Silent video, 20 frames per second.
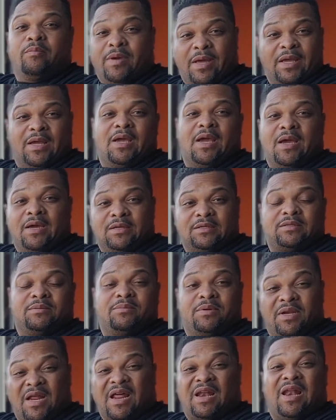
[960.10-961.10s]
bait caster,
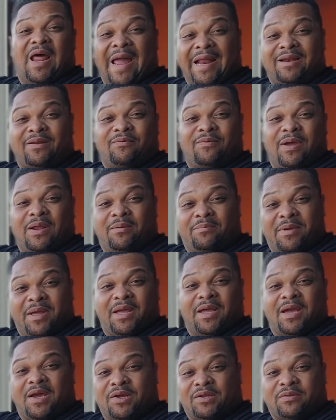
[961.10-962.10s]
but I like the way the
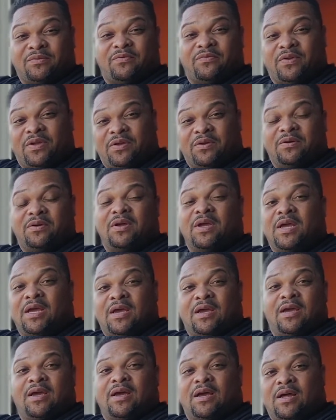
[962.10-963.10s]
bait casters feel.
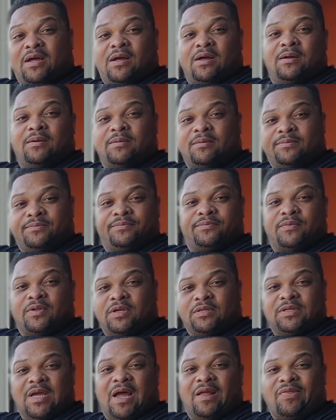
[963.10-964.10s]

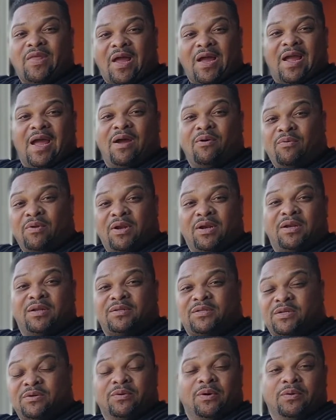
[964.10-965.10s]
Because after I got rid of the
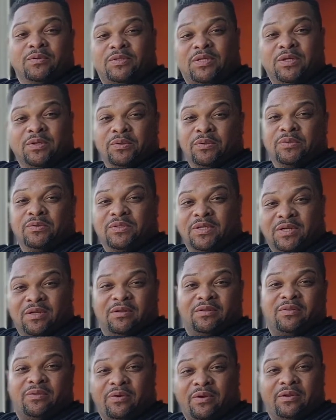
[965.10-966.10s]
202s and the
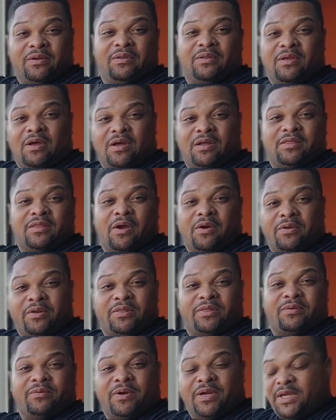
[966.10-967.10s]

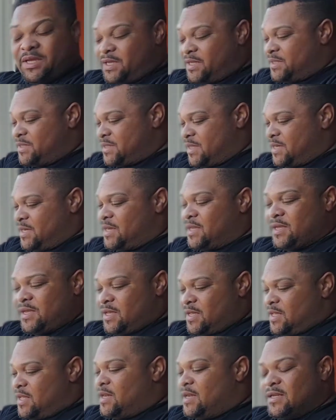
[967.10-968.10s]
33s and
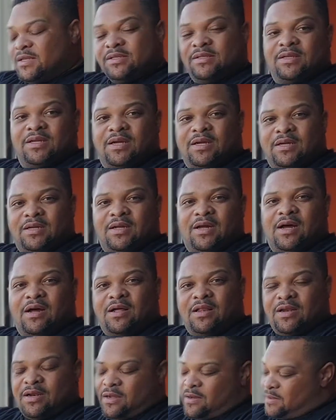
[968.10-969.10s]

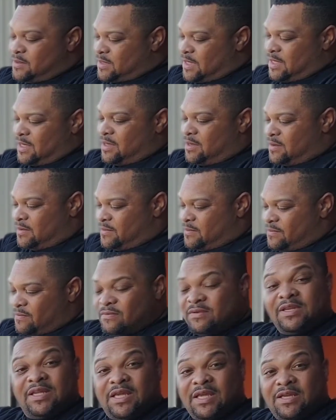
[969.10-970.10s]
all of those, I love
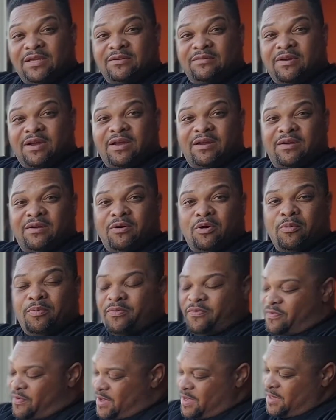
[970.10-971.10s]
these right here,
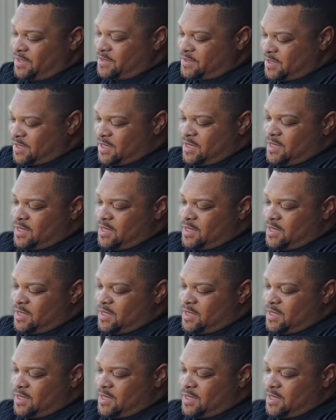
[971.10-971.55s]
open face.